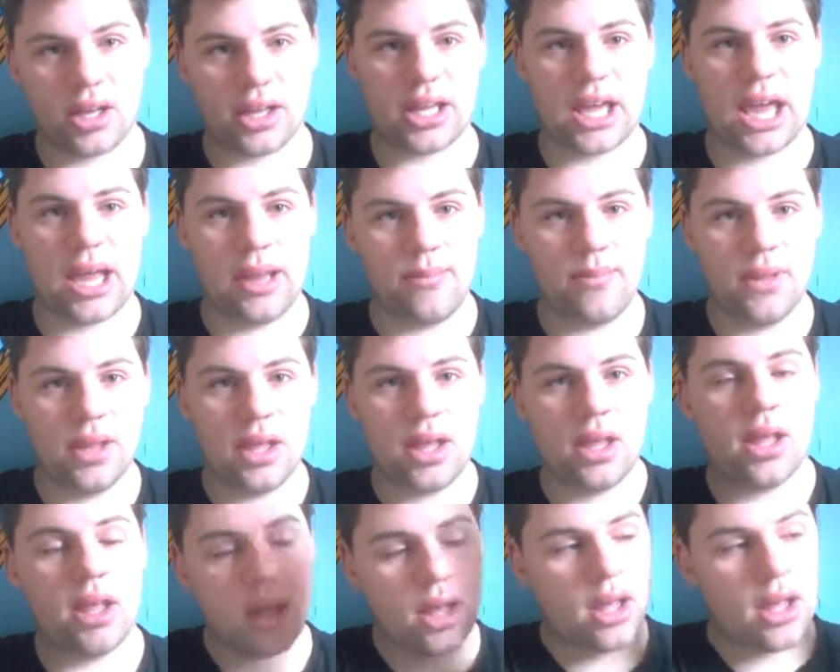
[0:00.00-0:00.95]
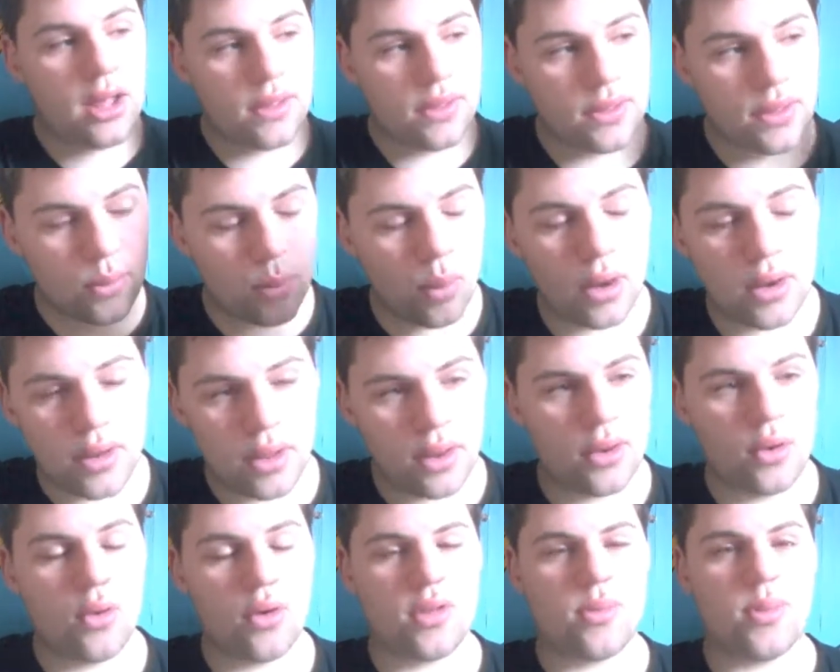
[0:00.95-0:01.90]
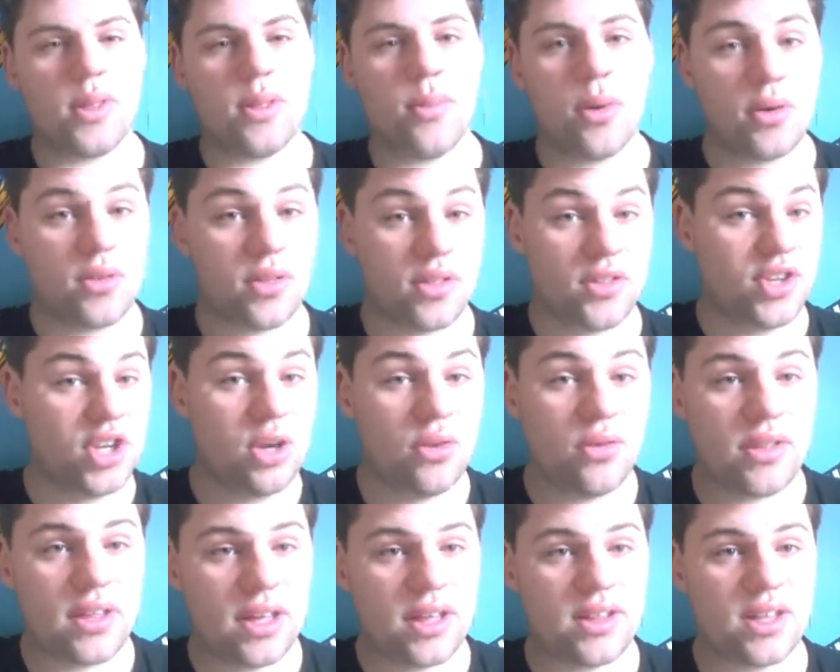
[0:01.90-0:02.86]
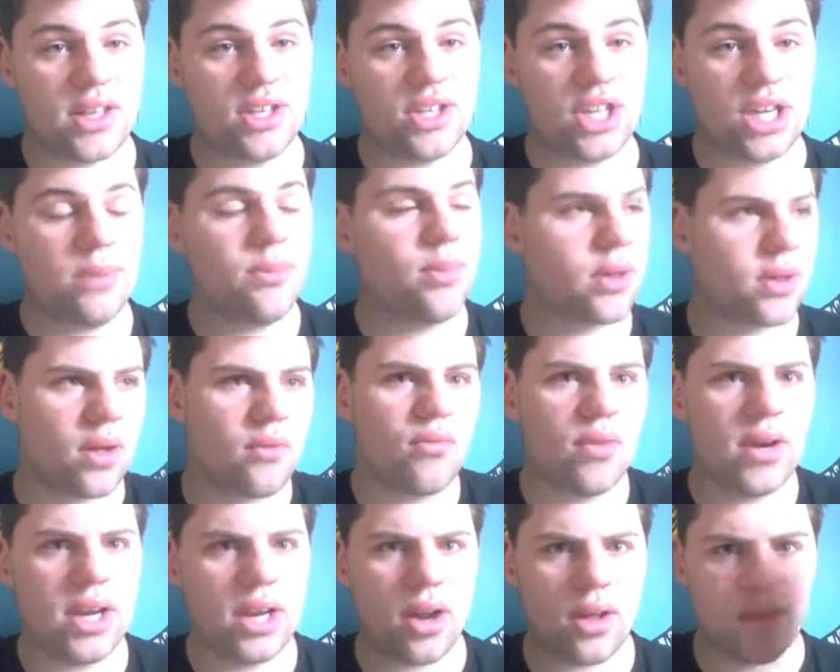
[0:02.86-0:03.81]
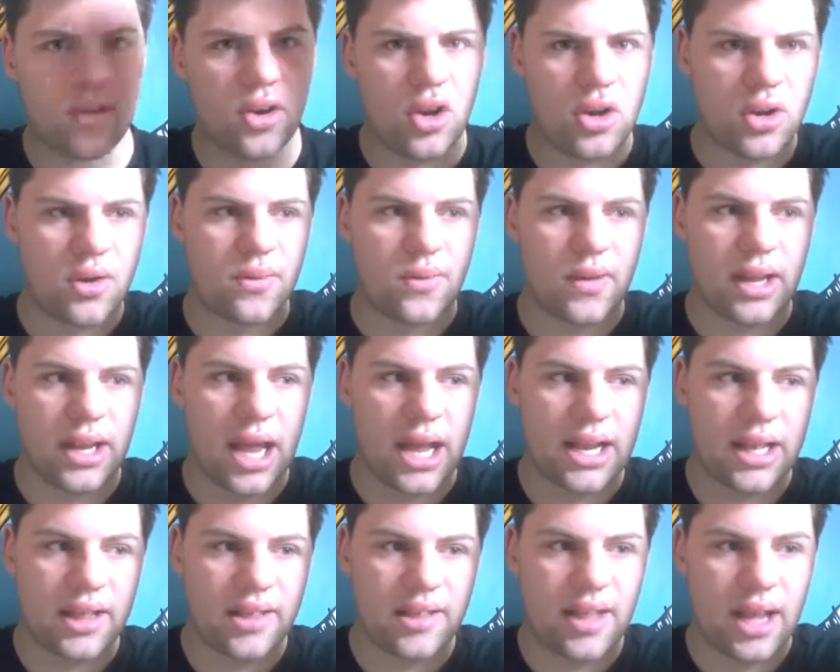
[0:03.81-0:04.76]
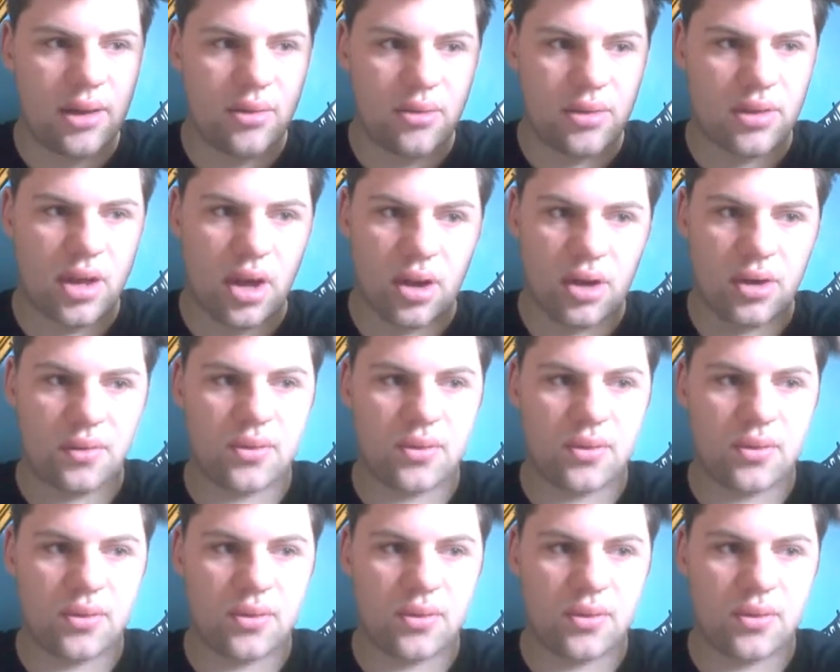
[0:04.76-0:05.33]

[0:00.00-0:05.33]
The one that annoys me the most is Dune CCG, because I really like the look of it, and it sounds kind of cool and different.